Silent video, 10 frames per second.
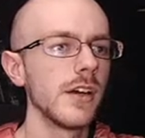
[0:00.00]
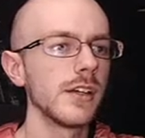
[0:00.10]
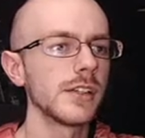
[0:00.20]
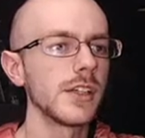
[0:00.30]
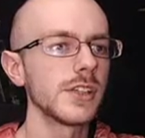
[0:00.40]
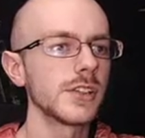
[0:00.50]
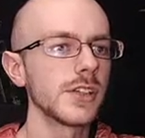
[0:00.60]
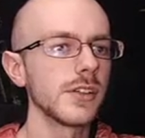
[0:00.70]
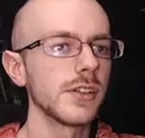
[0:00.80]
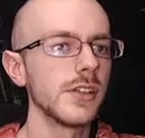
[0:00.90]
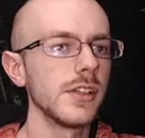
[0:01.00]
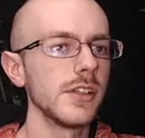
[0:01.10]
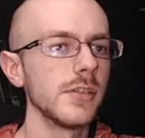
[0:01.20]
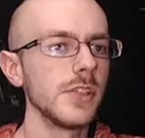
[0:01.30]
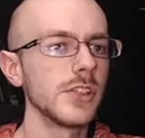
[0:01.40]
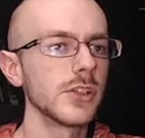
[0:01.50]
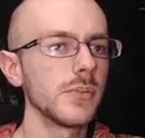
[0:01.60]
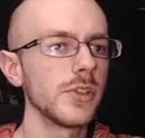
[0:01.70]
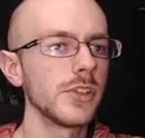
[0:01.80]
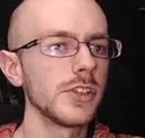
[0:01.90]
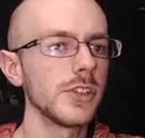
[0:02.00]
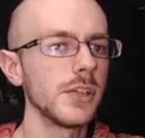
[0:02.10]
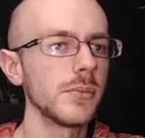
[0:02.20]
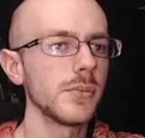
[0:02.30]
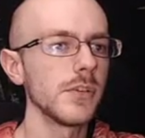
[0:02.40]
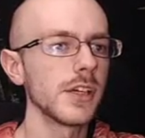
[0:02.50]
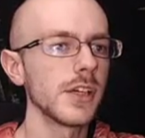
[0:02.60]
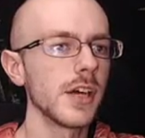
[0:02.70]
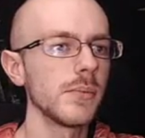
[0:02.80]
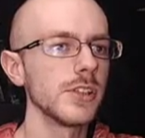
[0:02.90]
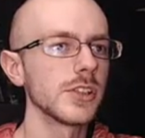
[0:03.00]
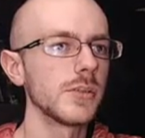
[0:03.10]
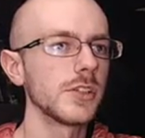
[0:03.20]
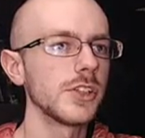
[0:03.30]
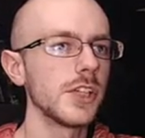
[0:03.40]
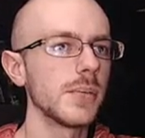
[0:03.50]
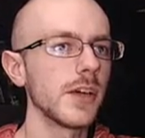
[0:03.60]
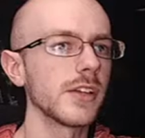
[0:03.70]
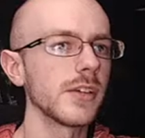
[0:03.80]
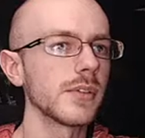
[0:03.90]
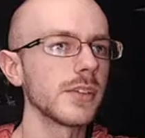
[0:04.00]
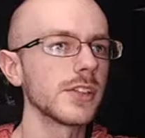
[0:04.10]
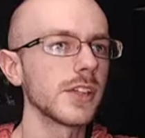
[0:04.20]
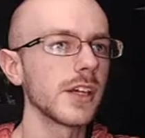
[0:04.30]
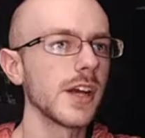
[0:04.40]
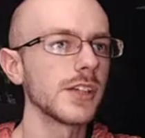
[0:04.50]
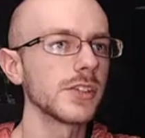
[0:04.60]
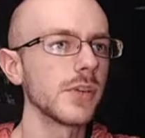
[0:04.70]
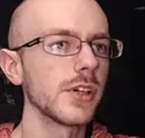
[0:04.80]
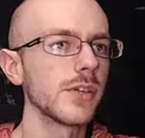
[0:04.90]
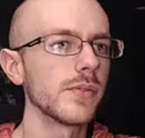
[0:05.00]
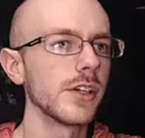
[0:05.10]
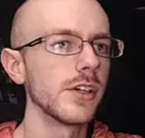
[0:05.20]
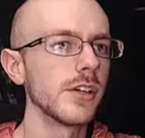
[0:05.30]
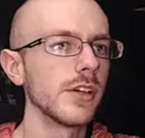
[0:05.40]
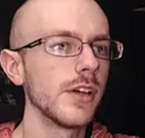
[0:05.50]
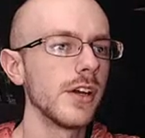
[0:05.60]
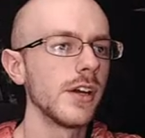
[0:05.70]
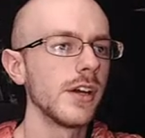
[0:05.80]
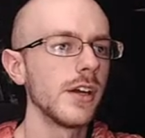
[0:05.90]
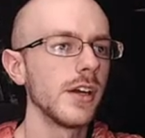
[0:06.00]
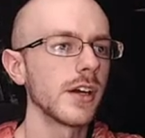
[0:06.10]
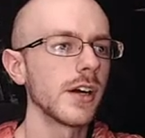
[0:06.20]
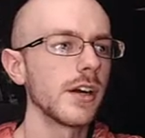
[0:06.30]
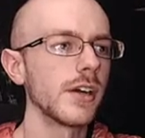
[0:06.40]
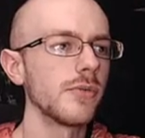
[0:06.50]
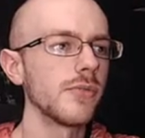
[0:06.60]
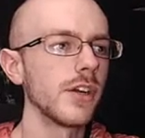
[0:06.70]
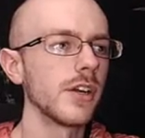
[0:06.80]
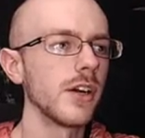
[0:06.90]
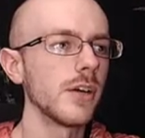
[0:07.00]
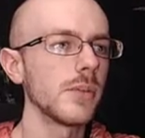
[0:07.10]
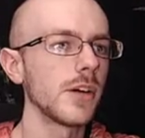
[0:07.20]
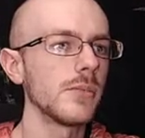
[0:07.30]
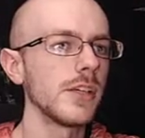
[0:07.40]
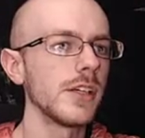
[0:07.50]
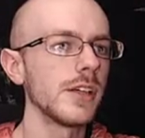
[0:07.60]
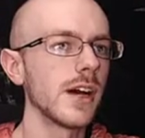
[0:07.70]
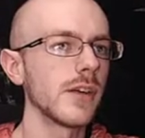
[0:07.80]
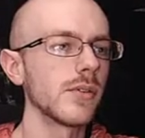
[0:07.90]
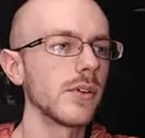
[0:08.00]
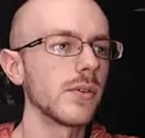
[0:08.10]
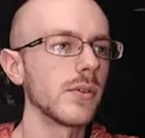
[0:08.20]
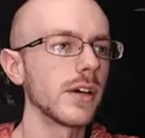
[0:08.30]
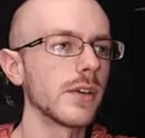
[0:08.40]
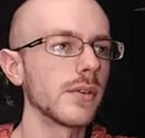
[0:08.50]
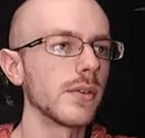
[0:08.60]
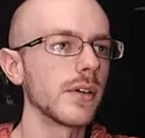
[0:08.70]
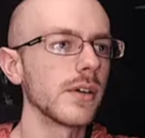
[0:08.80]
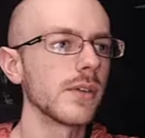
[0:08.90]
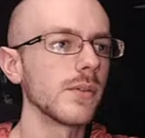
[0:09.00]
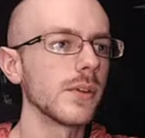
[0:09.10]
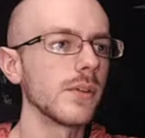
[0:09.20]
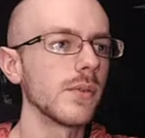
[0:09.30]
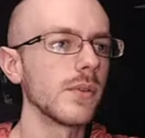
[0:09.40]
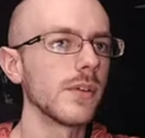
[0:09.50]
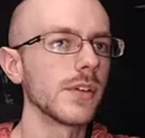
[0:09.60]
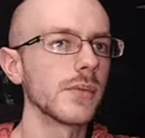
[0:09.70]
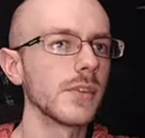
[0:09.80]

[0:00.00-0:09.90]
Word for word: It doesn't necessarily need to be someone cheap, but it can be someone cheap. I think I'm going to send the cassowary over here and kind of defend up. I mean, I don't know. I don't know. I don't know. We, we hold on.